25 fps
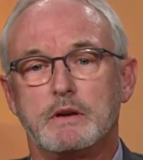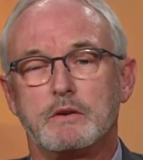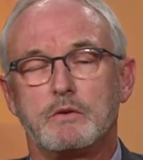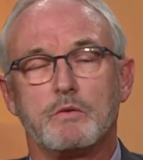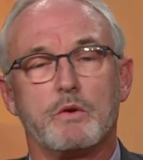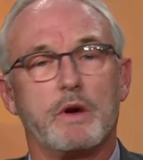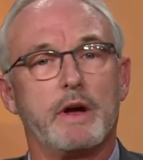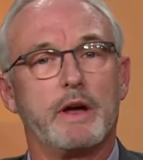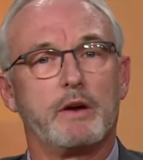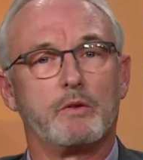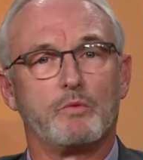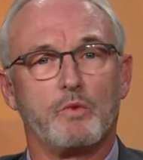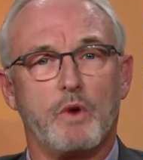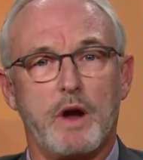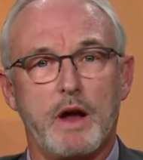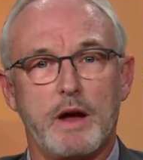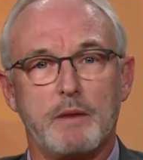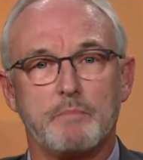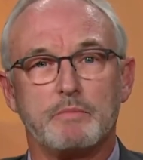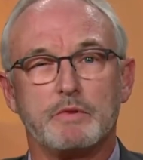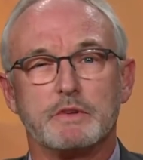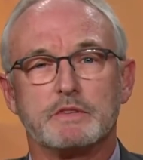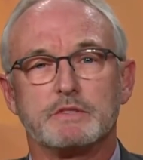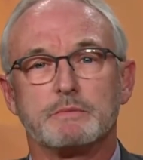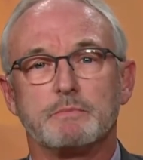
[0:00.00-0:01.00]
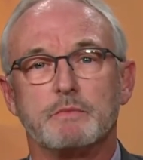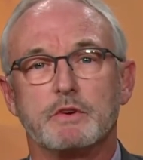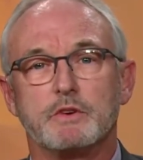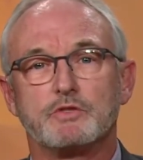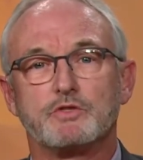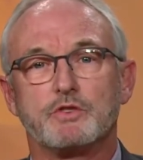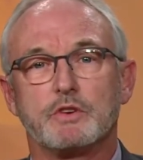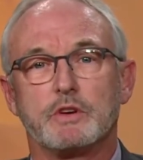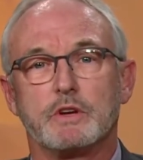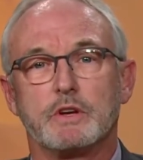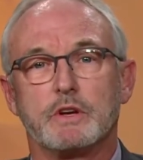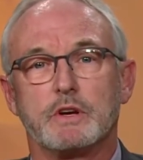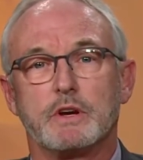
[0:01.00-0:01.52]
Grand Rapids,
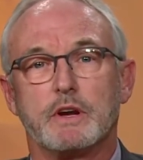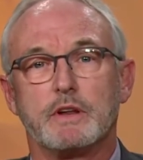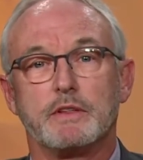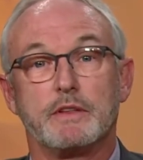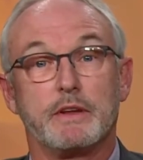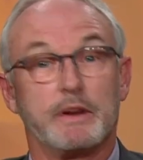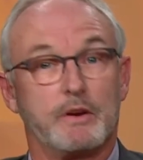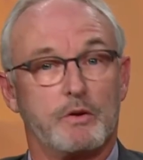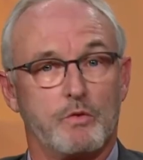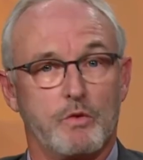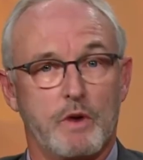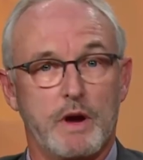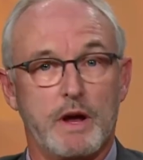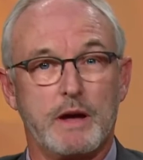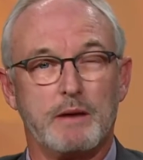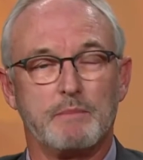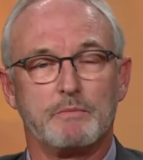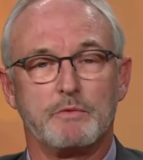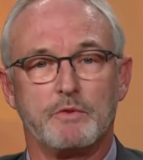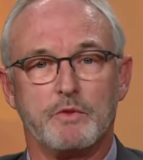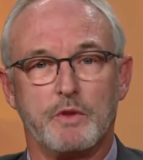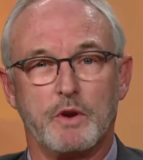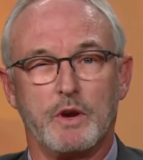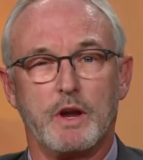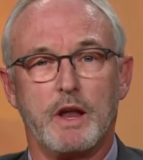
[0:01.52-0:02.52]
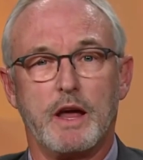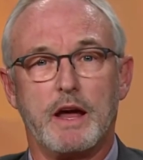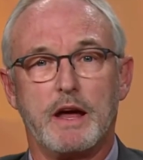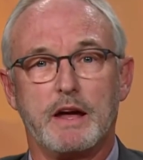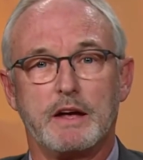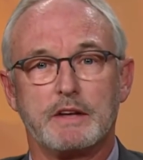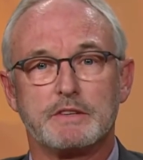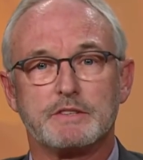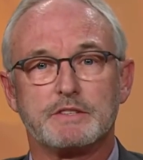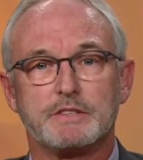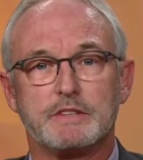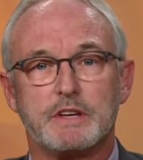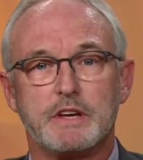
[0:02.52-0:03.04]
Michigan, I think grabbed the
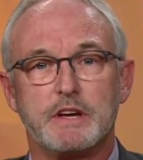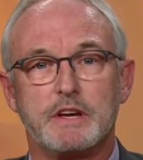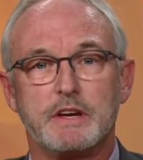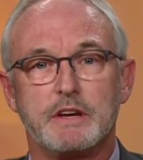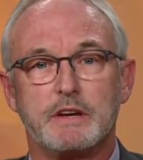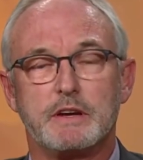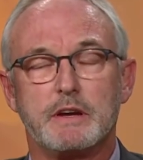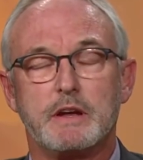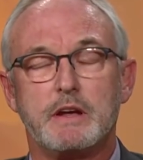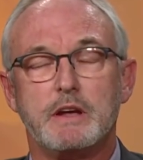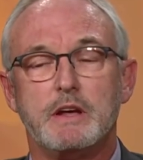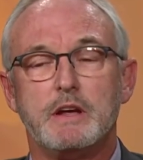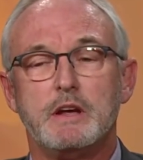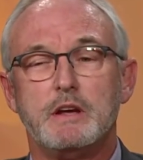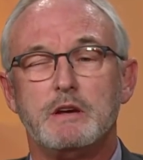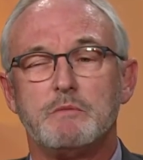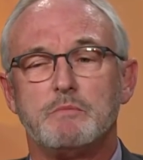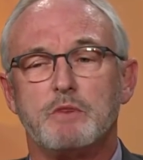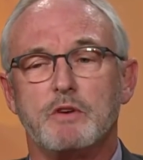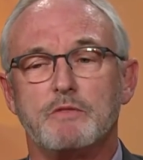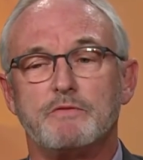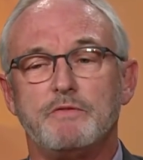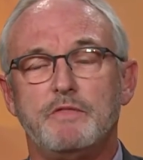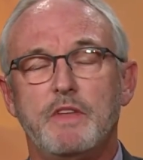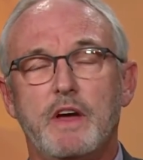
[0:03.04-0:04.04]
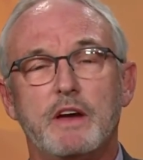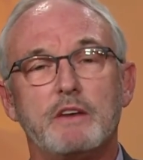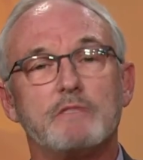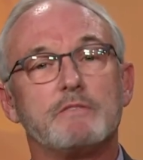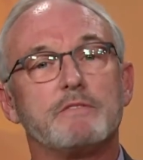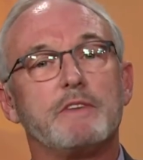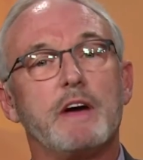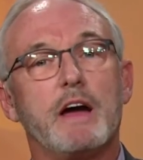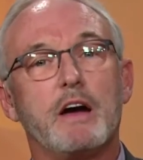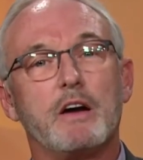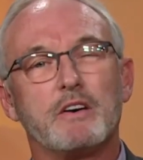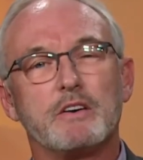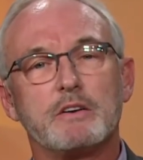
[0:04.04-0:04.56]
last seat, but then
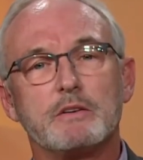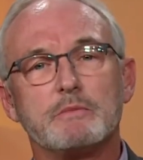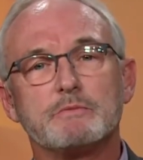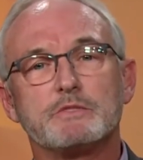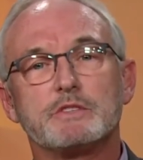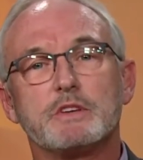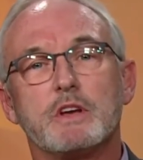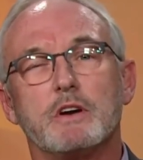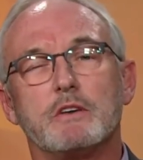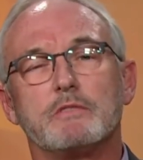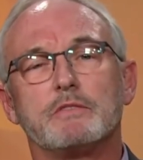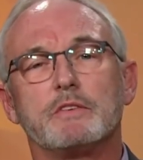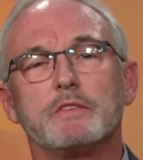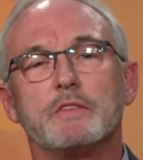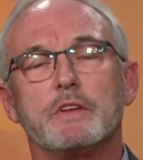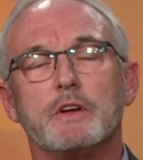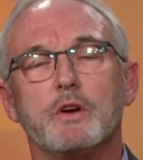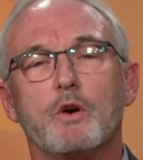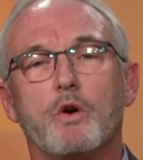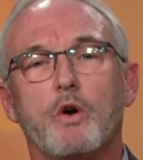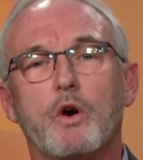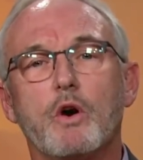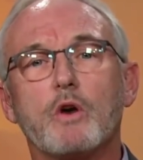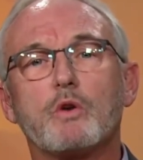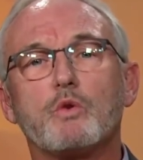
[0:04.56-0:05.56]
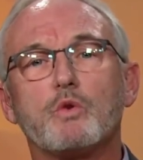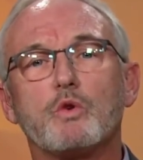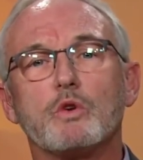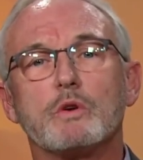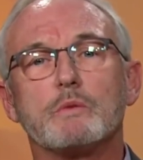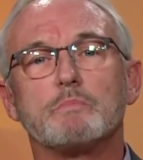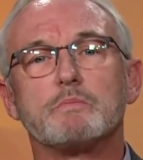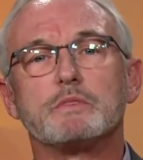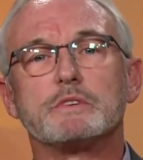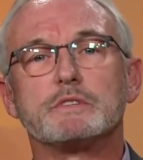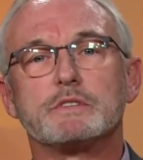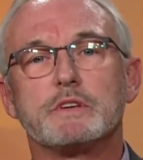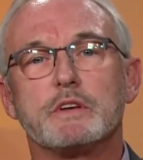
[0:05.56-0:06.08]
found himself in the
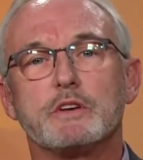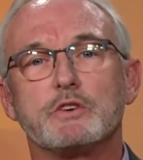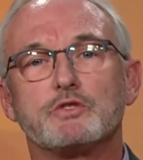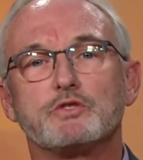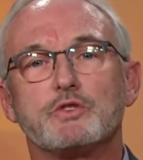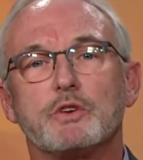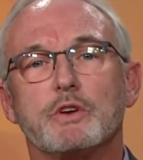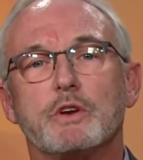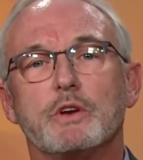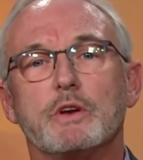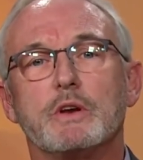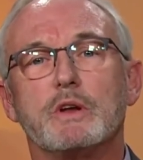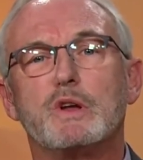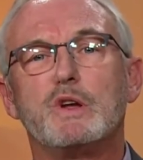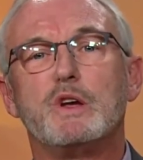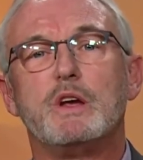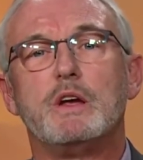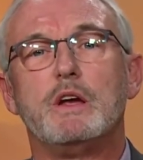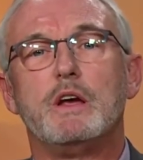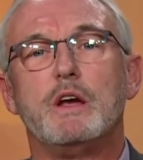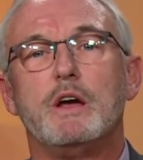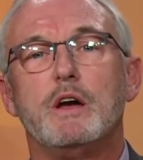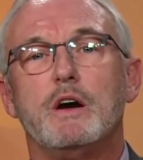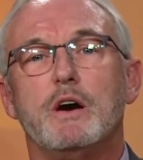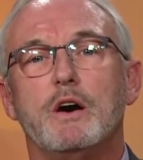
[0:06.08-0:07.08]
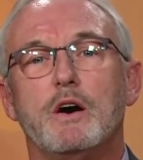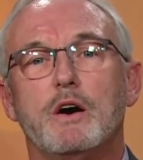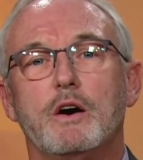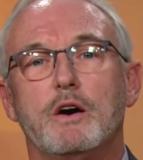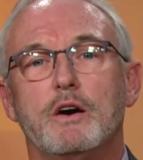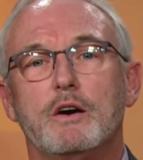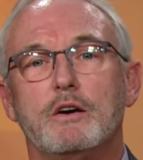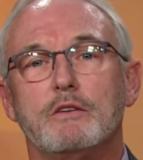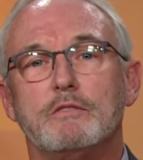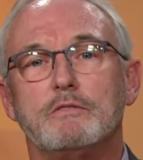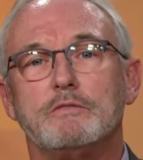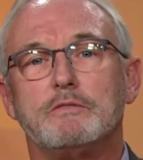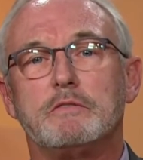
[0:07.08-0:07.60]
awkward position
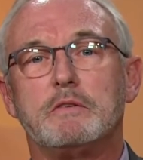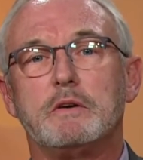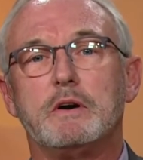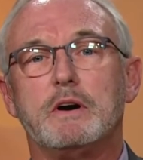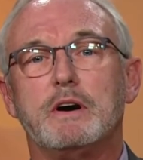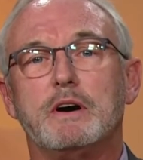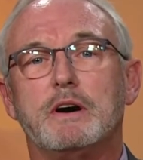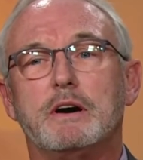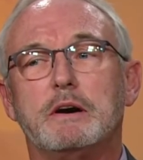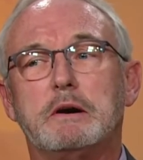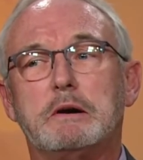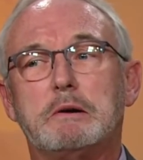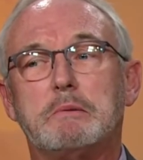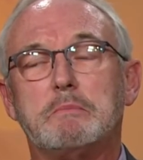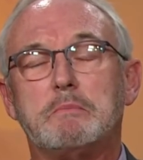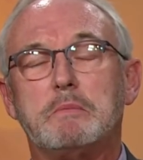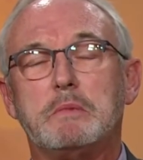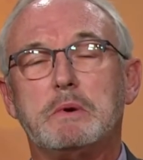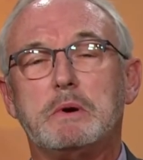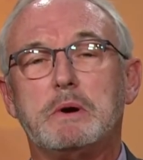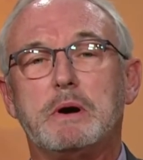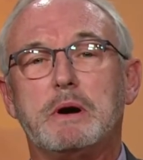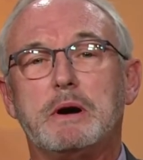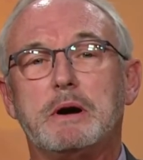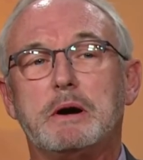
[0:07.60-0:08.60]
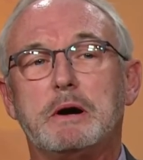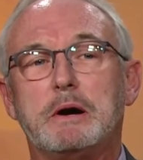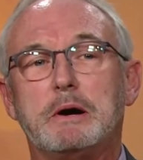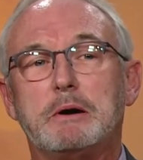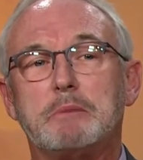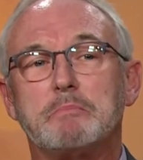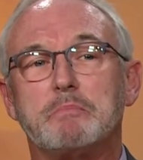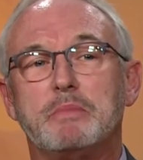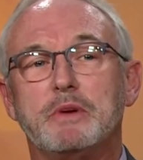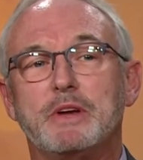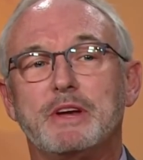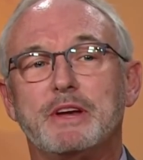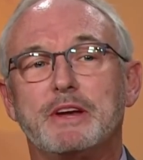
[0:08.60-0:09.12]
of
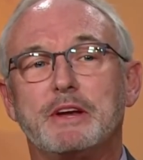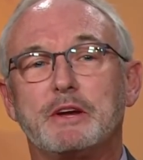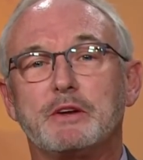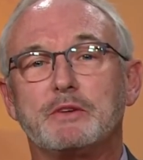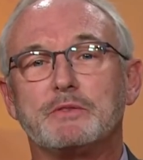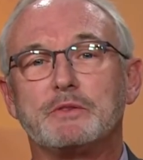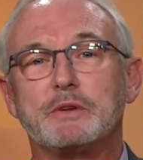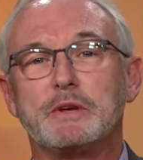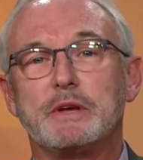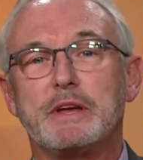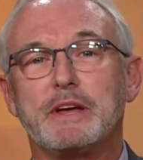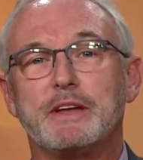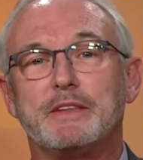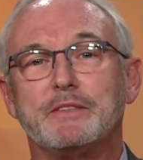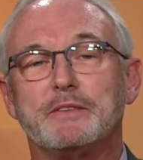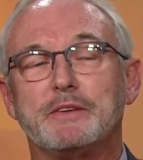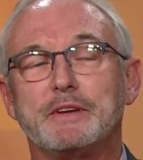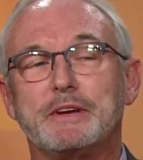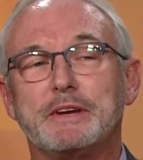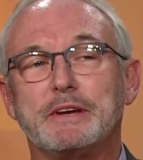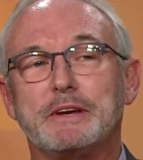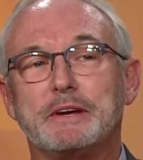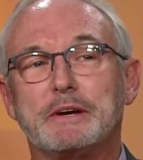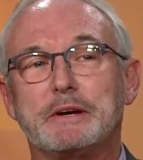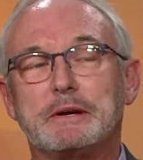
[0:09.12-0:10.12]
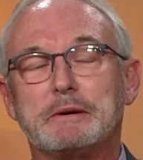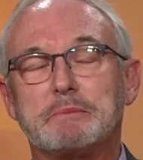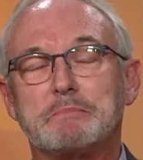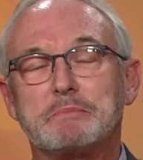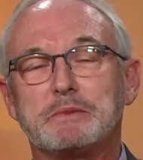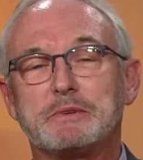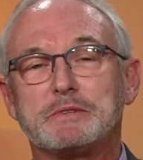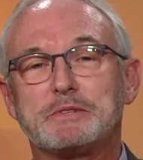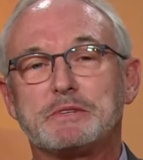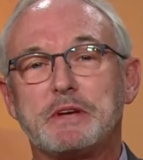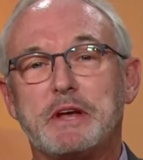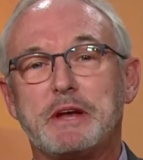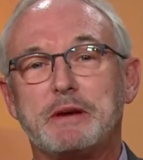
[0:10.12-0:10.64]
being in the
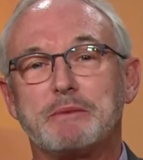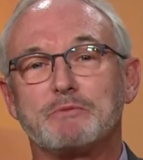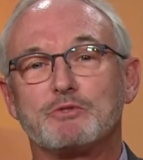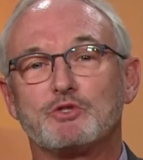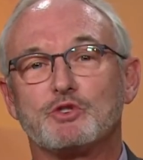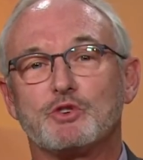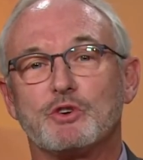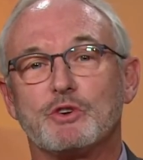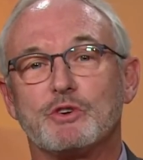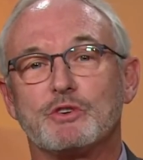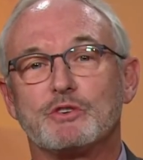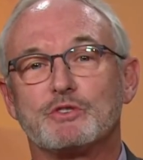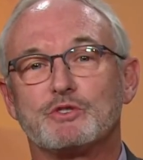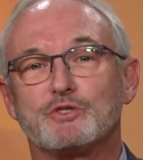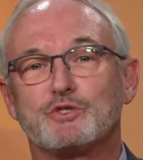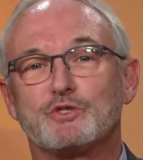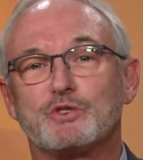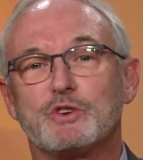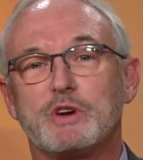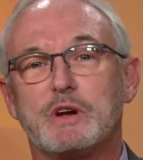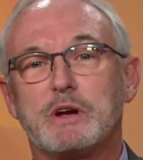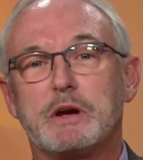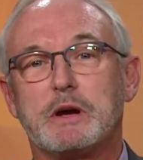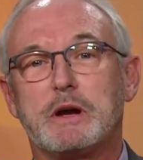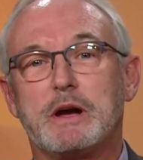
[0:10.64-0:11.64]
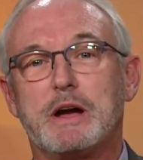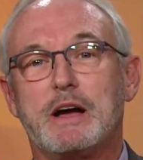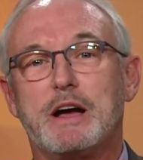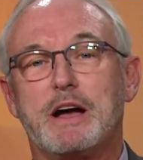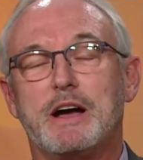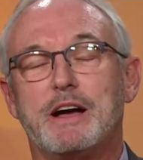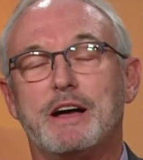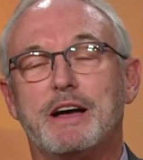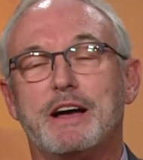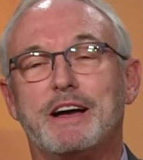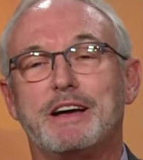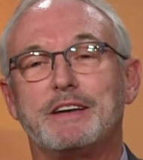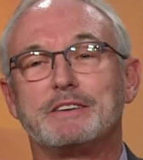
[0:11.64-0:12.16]
same church
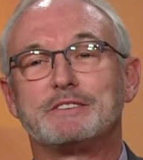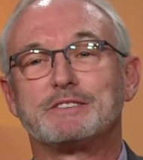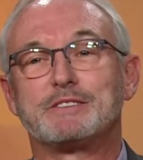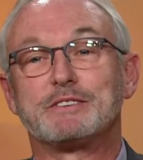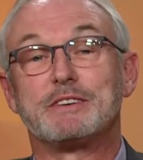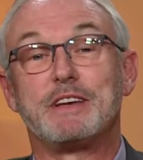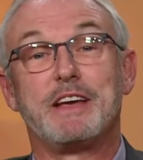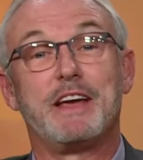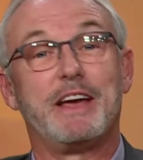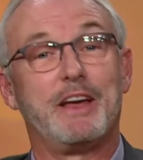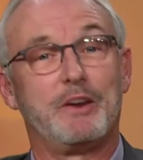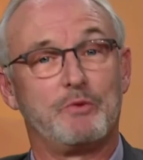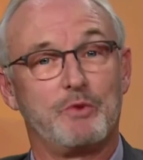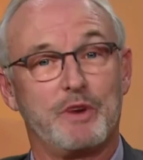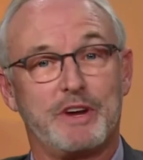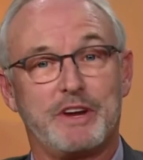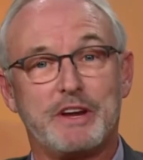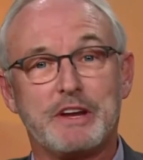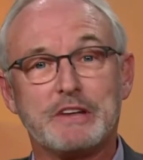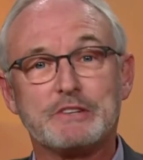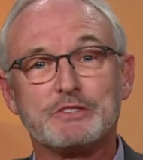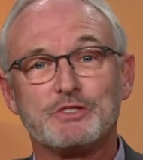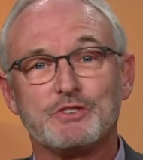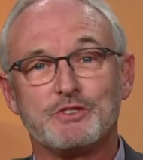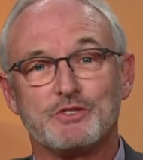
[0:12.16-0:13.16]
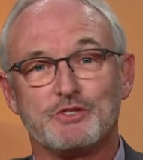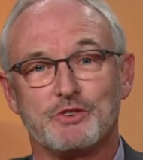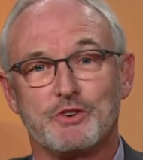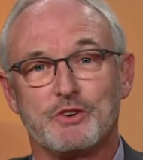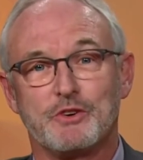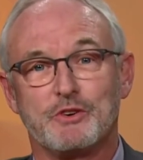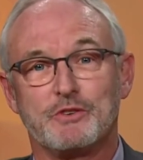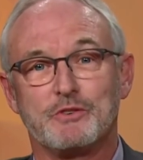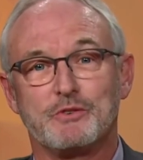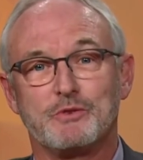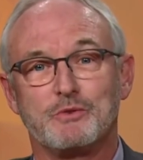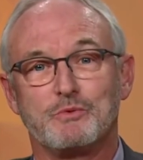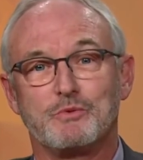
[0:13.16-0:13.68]
as Henry
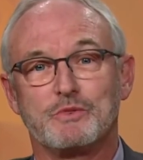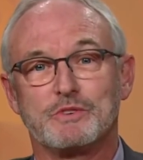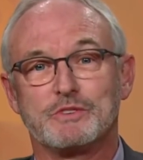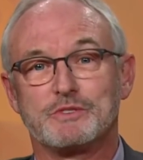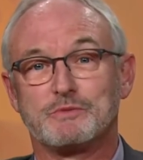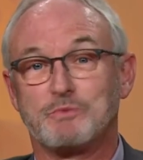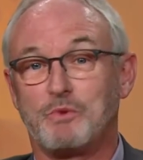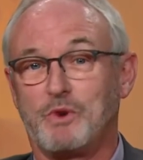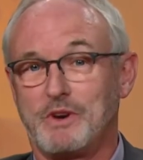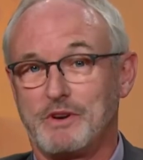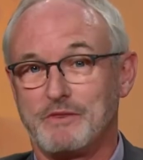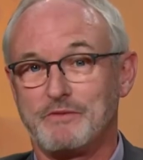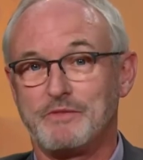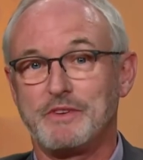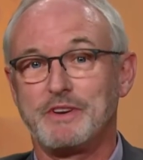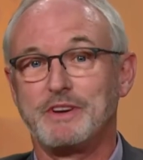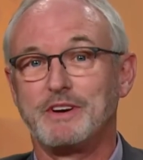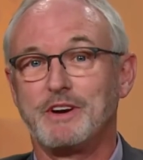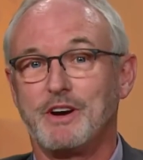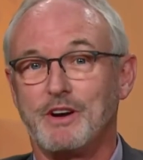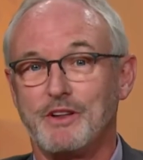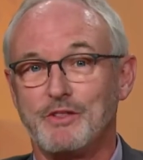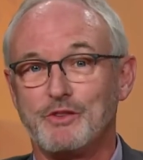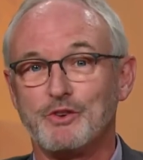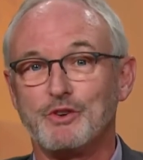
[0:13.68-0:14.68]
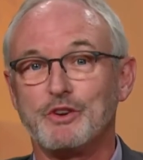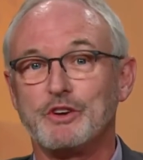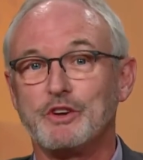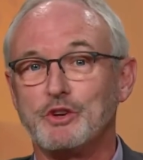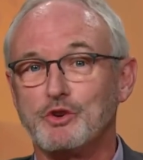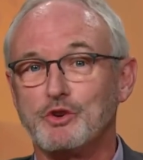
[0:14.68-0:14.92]
Kissinger, who was one of the other